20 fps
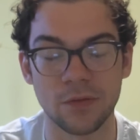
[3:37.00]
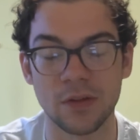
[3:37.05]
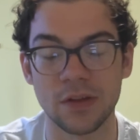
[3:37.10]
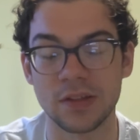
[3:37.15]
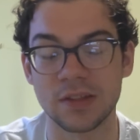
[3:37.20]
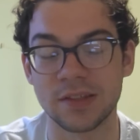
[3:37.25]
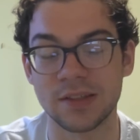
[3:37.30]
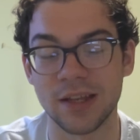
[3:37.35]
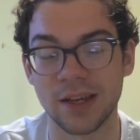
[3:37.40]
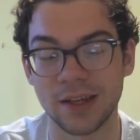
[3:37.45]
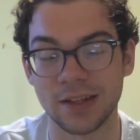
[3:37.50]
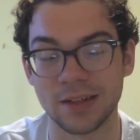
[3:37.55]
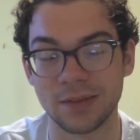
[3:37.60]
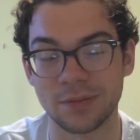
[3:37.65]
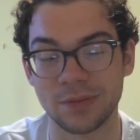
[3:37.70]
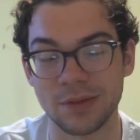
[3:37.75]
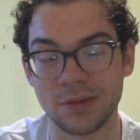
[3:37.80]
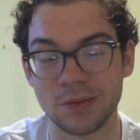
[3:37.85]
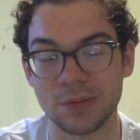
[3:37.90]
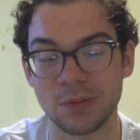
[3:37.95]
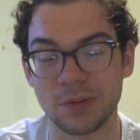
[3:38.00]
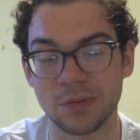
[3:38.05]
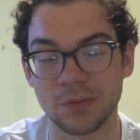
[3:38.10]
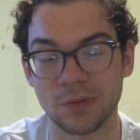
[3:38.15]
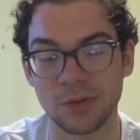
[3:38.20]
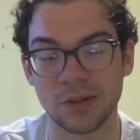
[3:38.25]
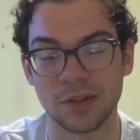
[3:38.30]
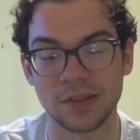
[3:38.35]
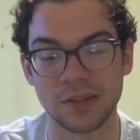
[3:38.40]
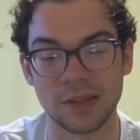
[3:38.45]
Second impeachment,
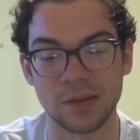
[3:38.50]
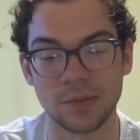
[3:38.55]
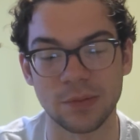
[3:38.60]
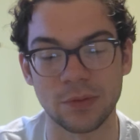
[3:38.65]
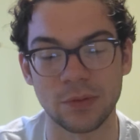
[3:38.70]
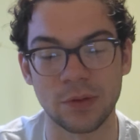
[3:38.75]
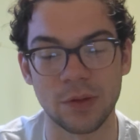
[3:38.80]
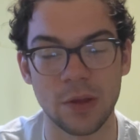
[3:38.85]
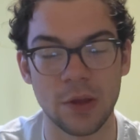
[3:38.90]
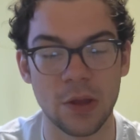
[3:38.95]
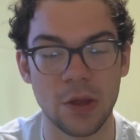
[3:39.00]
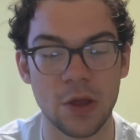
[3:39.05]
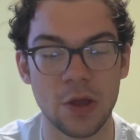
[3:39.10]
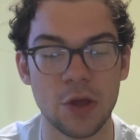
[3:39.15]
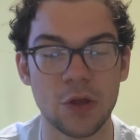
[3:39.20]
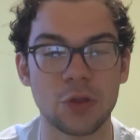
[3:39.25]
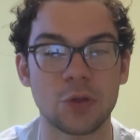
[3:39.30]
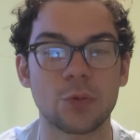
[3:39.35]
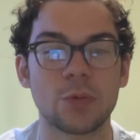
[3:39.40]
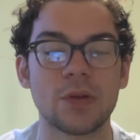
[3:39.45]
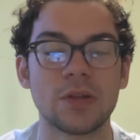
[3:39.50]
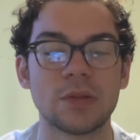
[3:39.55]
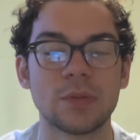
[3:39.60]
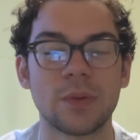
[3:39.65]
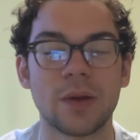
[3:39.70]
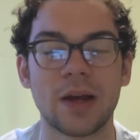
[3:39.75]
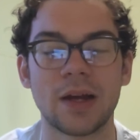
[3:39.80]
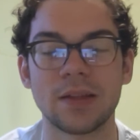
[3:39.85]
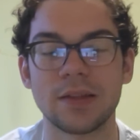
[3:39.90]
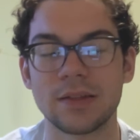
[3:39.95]
for example. The reason
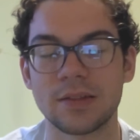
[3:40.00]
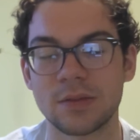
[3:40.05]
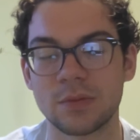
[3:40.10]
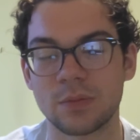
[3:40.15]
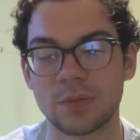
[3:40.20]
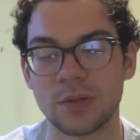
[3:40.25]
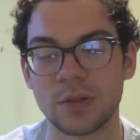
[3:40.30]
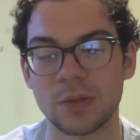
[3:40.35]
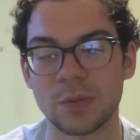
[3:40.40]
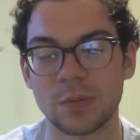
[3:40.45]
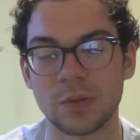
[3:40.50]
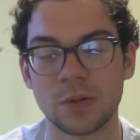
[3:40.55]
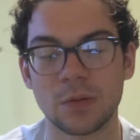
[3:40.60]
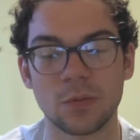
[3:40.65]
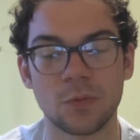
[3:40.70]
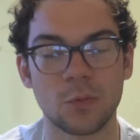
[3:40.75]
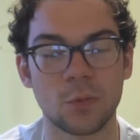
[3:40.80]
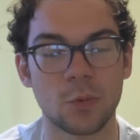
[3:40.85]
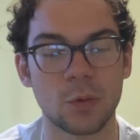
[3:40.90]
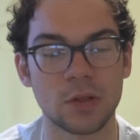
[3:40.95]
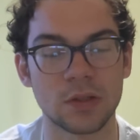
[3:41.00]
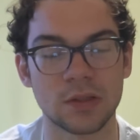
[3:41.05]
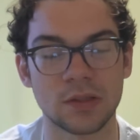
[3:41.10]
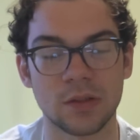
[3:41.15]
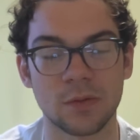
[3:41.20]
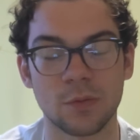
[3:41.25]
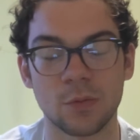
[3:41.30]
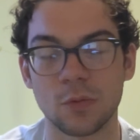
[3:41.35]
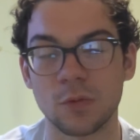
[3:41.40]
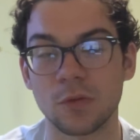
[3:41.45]
behind this impeachment wasn't the
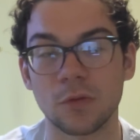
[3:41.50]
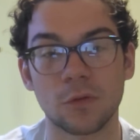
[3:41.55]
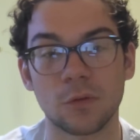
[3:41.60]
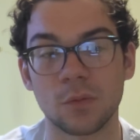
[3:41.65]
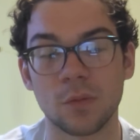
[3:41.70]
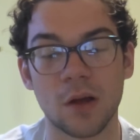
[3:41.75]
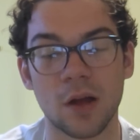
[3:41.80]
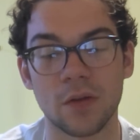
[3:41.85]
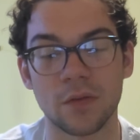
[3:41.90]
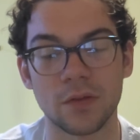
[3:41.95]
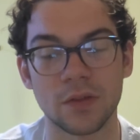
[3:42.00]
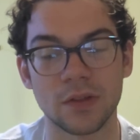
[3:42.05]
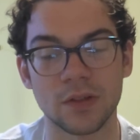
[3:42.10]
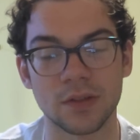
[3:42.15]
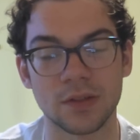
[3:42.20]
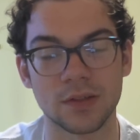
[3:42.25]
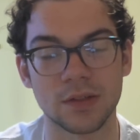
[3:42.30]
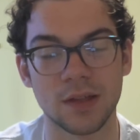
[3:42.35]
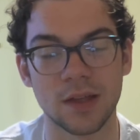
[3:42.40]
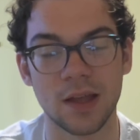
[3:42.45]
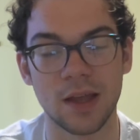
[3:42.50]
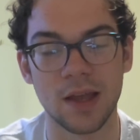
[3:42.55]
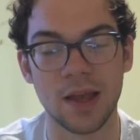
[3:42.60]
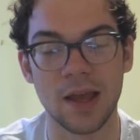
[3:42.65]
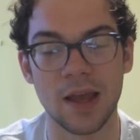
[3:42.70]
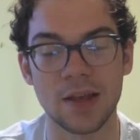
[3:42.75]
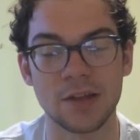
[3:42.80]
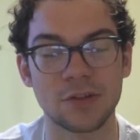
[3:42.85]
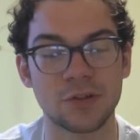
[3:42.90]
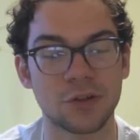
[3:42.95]
removal from office,
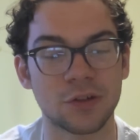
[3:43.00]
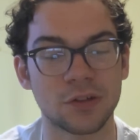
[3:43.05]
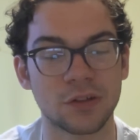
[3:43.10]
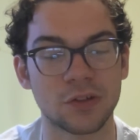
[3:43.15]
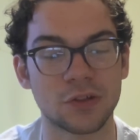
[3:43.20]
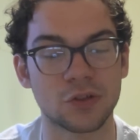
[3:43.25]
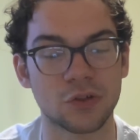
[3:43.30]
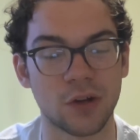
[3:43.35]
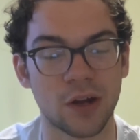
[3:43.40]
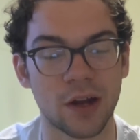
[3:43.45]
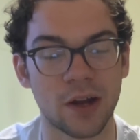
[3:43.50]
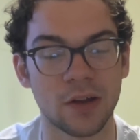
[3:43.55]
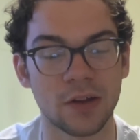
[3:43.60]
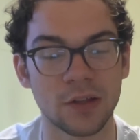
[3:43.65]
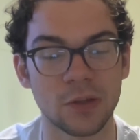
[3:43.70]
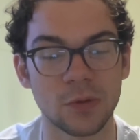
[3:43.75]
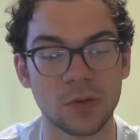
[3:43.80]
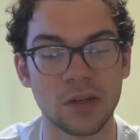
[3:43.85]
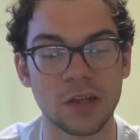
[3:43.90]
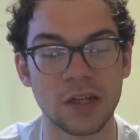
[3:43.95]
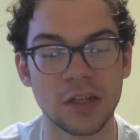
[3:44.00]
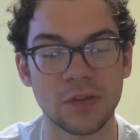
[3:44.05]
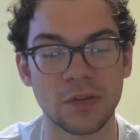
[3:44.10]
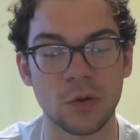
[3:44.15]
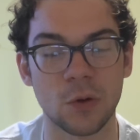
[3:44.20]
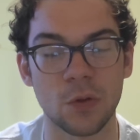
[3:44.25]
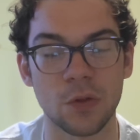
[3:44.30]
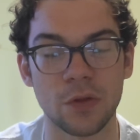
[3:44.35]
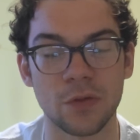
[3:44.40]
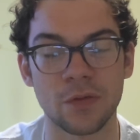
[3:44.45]
as during the trial he didn't even
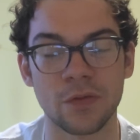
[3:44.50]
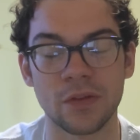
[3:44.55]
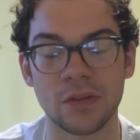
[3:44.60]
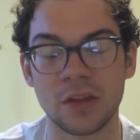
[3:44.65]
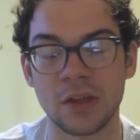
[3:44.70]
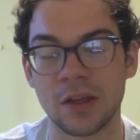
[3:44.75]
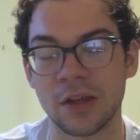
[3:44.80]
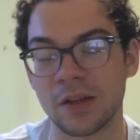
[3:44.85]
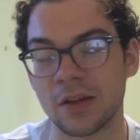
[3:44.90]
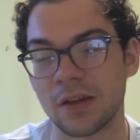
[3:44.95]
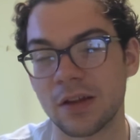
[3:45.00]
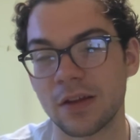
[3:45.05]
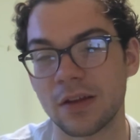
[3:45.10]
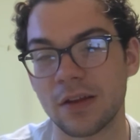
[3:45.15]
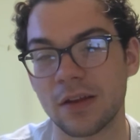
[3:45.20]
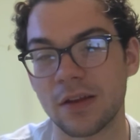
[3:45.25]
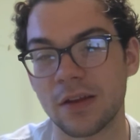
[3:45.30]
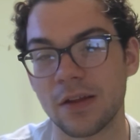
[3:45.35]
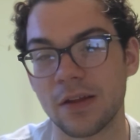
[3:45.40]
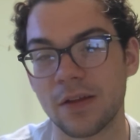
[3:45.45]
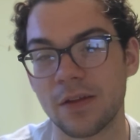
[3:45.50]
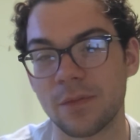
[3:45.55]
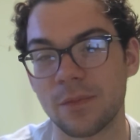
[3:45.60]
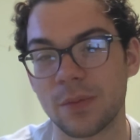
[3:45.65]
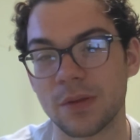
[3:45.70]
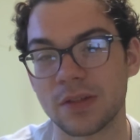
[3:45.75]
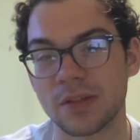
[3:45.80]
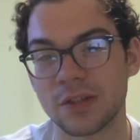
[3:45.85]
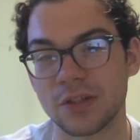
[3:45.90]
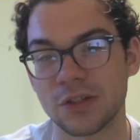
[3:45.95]
hold the
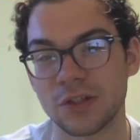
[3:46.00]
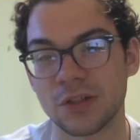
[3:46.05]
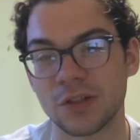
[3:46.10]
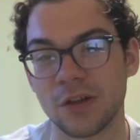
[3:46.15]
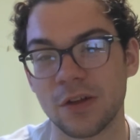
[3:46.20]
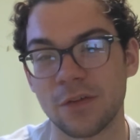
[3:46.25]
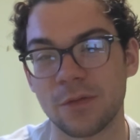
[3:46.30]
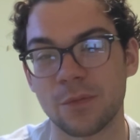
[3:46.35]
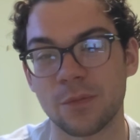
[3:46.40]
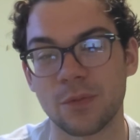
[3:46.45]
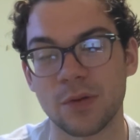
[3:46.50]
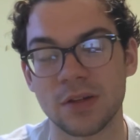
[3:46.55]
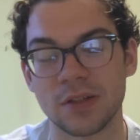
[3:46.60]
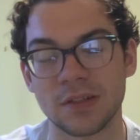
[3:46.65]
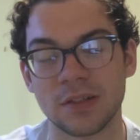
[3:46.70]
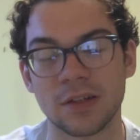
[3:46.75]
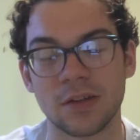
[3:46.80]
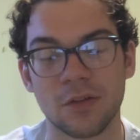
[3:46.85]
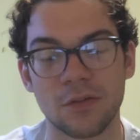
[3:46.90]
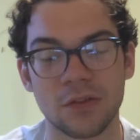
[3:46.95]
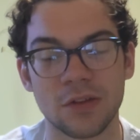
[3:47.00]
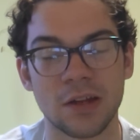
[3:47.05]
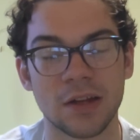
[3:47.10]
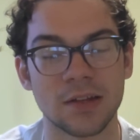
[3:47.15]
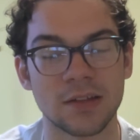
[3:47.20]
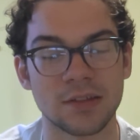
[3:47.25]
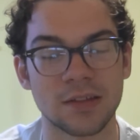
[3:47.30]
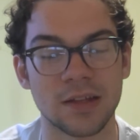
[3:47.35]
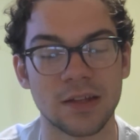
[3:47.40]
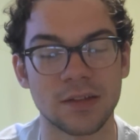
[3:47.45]
position of President of the United
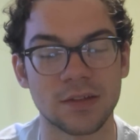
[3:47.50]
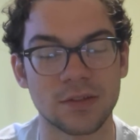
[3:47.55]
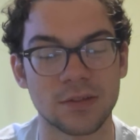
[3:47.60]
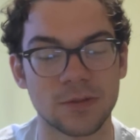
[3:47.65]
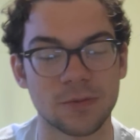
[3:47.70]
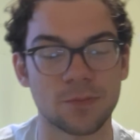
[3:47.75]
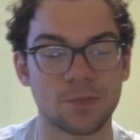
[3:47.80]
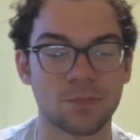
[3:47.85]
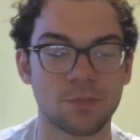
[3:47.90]
States.